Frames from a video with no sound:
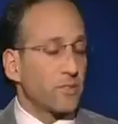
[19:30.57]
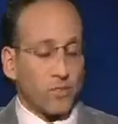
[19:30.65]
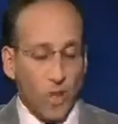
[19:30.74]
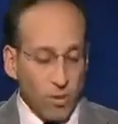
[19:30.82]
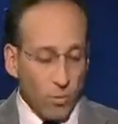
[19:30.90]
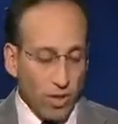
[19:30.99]

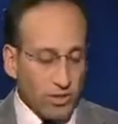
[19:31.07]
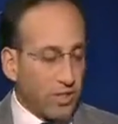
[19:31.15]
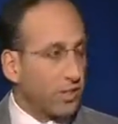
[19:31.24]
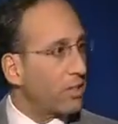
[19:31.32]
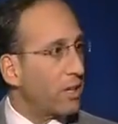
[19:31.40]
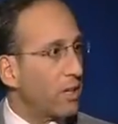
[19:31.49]
John walks in
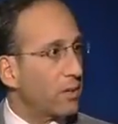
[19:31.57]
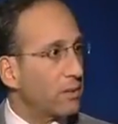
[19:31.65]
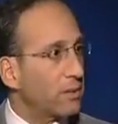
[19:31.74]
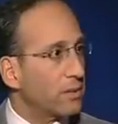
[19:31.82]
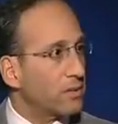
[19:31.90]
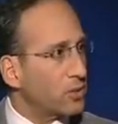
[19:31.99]
and you go,
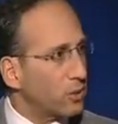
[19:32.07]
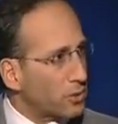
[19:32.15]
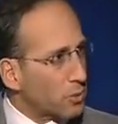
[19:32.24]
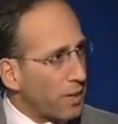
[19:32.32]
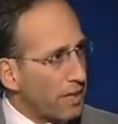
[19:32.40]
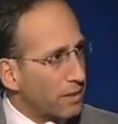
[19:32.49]
did you lose
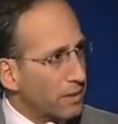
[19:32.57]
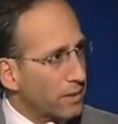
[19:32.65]
weight?